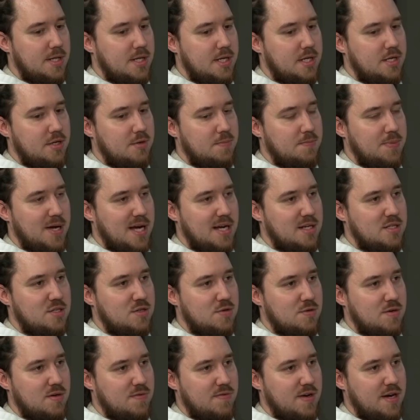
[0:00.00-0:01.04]
like your
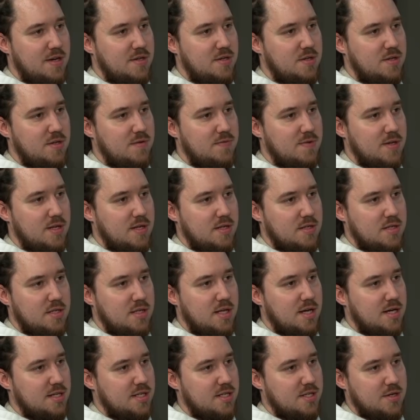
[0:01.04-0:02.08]
backstory of how you even
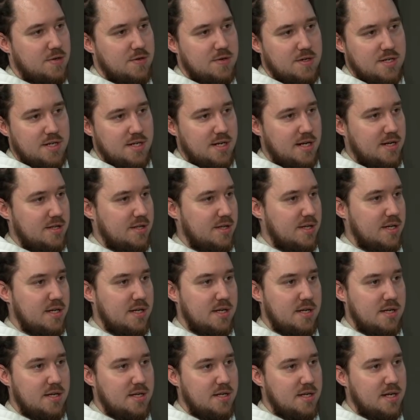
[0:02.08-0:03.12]
got started in
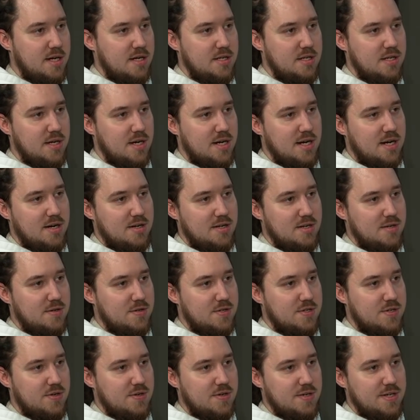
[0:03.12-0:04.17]
LA and how you got out here and
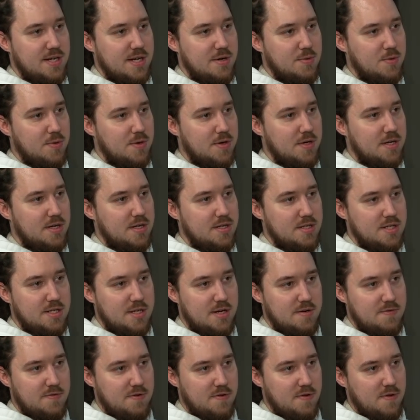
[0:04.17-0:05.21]
started networking and
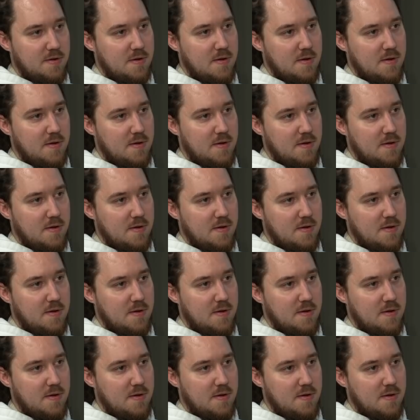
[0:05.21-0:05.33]
stuff?